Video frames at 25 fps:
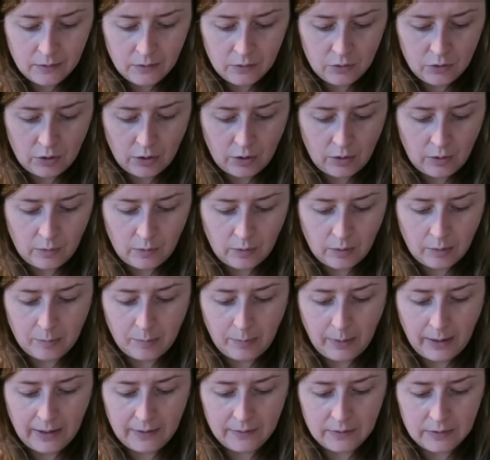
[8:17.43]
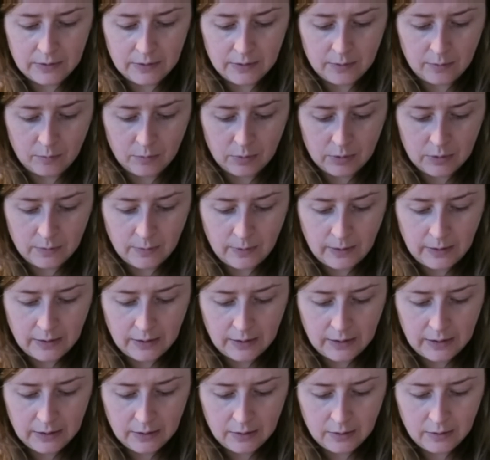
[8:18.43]
show you a comparison
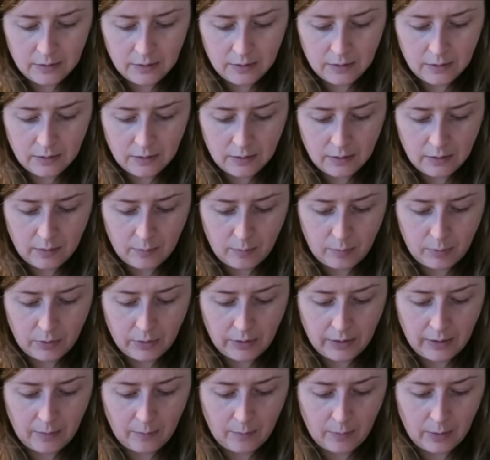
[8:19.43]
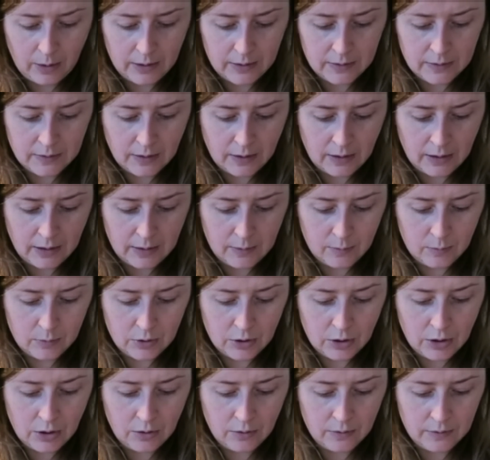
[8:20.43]
between the blocking wires that I
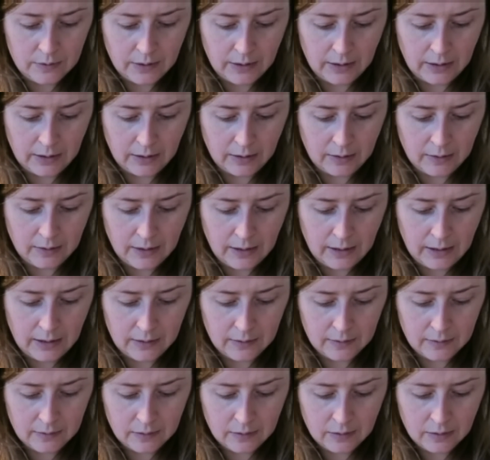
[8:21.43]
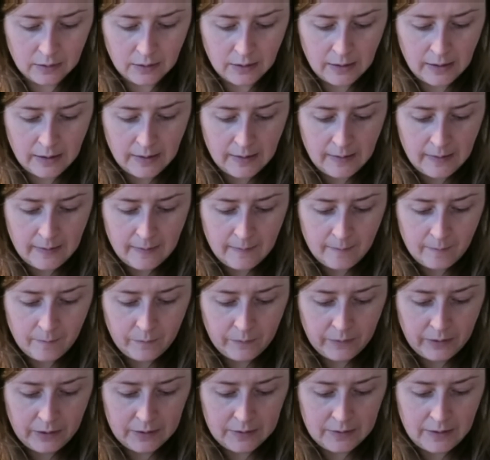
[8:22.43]
was using and these,
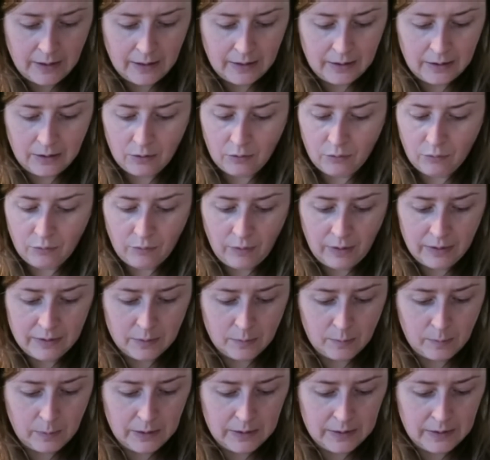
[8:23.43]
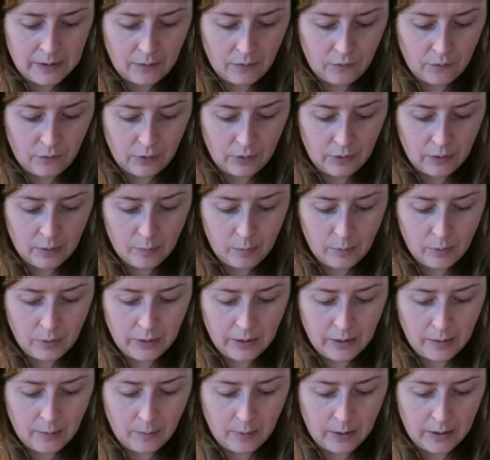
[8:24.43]
because they're incredibly different. The
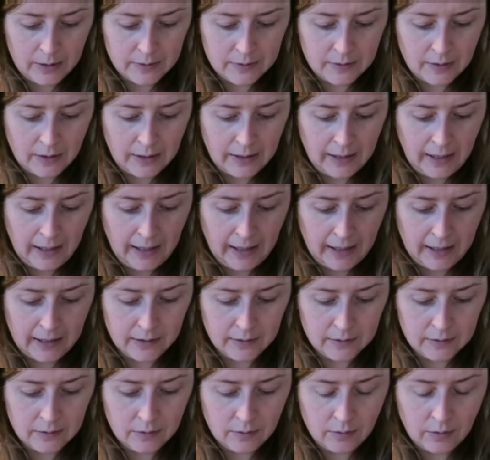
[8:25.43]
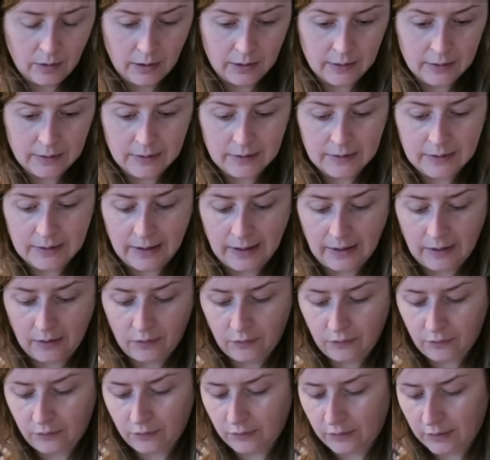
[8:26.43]
blocking wires that I had are
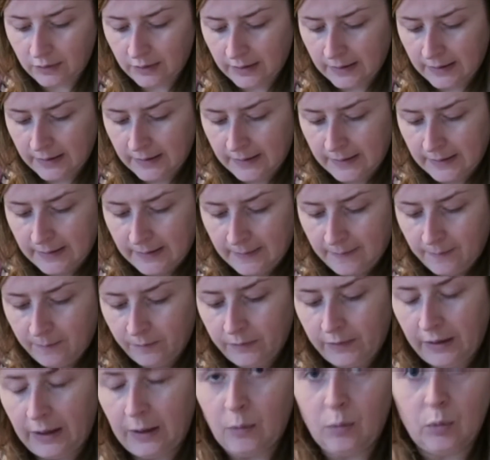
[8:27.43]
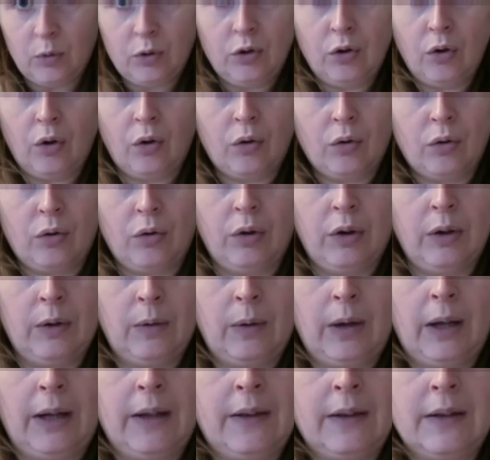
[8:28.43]
stiff. They would not
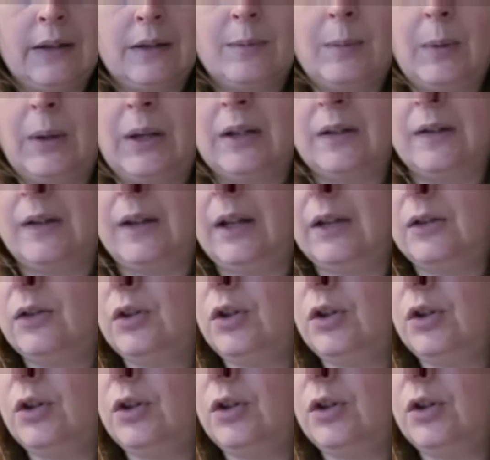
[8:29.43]
coil like this because they're